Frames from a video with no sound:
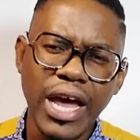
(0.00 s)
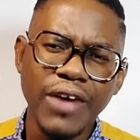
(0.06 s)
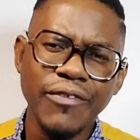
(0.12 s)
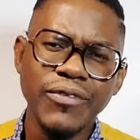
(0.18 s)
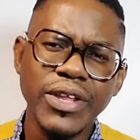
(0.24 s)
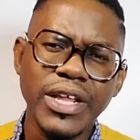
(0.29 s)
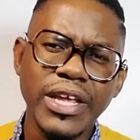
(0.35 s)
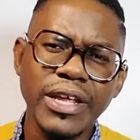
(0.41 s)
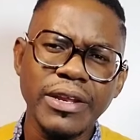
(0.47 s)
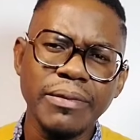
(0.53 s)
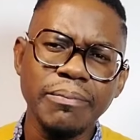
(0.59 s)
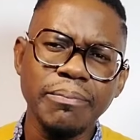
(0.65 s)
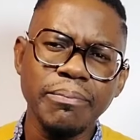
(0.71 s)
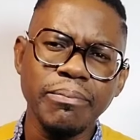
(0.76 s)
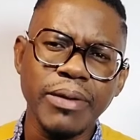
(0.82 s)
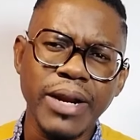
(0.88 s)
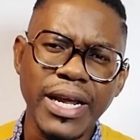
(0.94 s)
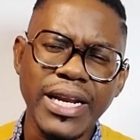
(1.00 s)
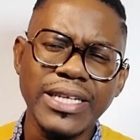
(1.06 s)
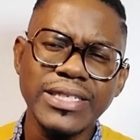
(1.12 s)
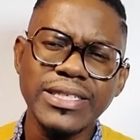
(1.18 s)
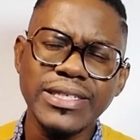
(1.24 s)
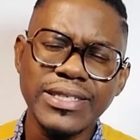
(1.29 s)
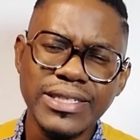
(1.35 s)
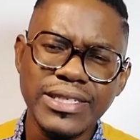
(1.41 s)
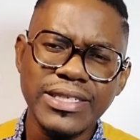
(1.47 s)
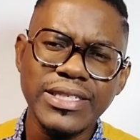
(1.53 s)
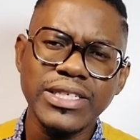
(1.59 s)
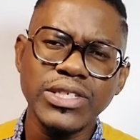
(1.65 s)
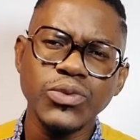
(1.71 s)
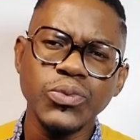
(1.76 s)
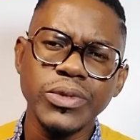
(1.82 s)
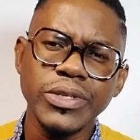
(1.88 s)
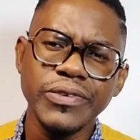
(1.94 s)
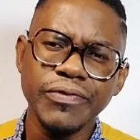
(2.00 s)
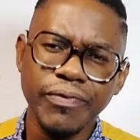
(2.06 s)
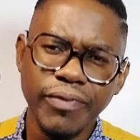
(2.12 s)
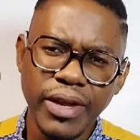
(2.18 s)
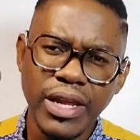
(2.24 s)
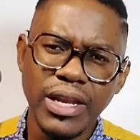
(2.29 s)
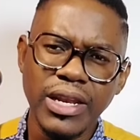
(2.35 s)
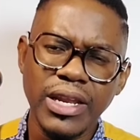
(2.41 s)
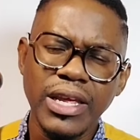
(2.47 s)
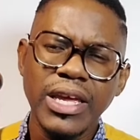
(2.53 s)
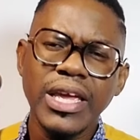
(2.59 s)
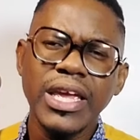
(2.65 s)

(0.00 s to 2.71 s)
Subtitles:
African brothers and sisters would feel